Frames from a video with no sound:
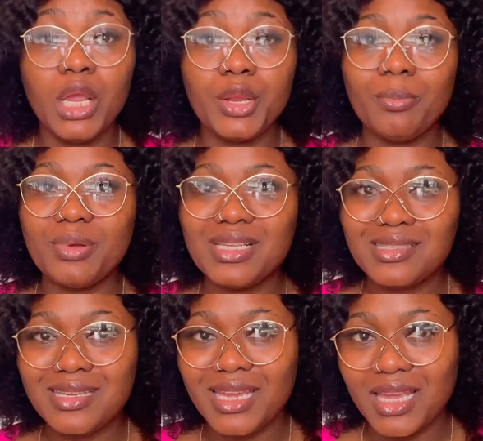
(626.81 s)
Your
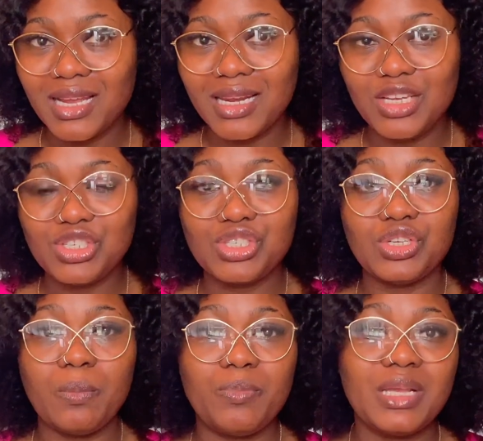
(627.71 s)
basic English,
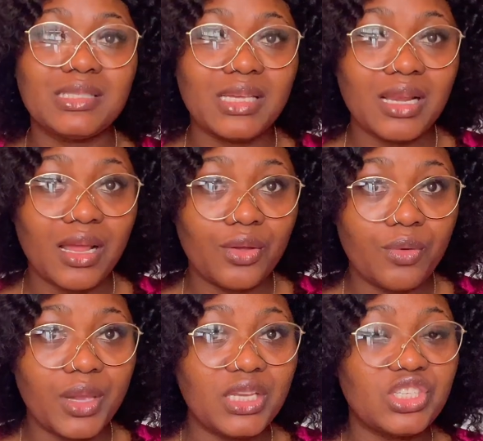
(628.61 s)
your basic
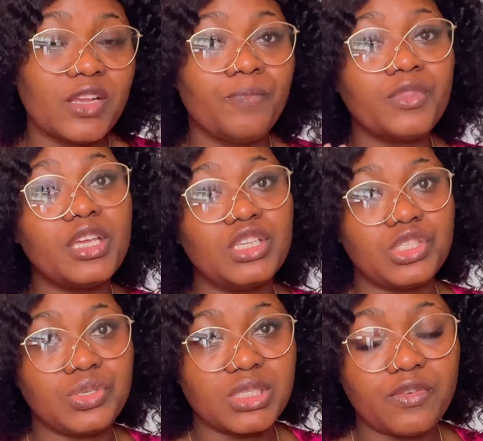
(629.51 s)
language is
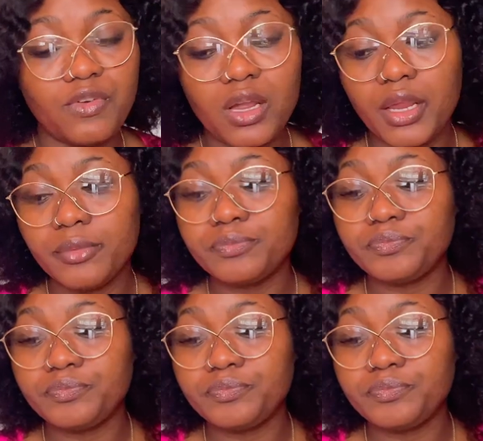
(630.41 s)
just fine.